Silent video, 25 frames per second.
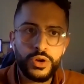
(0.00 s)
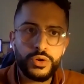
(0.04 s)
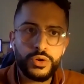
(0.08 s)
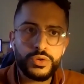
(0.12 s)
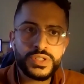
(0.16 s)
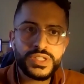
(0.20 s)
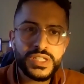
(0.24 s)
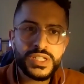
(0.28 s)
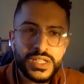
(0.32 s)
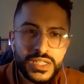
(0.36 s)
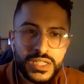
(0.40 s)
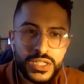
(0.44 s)

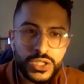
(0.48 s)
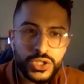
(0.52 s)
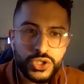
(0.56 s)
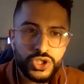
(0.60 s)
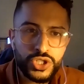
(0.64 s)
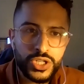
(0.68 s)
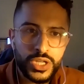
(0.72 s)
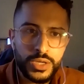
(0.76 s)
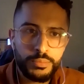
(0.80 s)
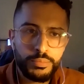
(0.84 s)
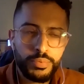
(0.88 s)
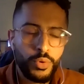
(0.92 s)

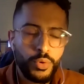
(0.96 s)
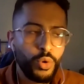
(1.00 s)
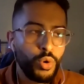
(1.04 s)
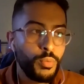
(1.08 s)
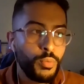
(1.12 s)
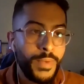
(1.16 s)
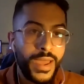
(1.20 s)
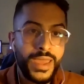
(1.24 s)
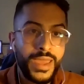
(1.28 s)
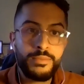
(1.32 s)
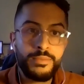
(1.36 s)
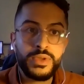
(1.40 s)
citizenship,
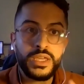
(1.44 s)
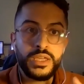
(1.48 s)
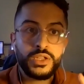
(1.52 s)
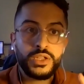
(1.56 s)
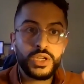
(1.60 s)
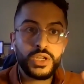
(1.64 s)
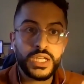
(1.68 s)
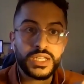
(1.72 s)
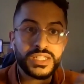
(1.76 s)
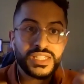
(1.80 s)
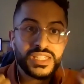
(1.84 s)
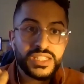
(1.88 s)
or
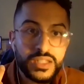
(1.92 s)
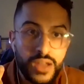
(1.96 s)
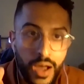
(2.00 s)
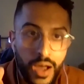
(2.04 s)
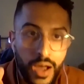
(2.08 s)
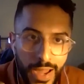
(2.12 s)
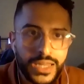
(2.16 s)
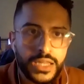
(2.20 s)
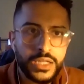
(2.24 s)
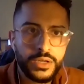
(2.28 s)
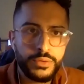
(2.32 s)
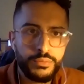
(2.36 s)
maybe
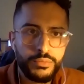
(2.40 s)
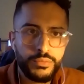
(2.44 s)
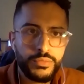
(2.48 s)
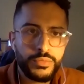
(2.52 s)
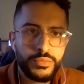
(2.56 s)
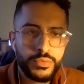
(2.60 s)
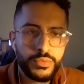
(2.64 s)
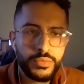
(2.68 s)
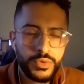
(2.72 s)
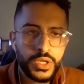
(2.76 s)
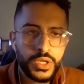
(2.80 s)
asylum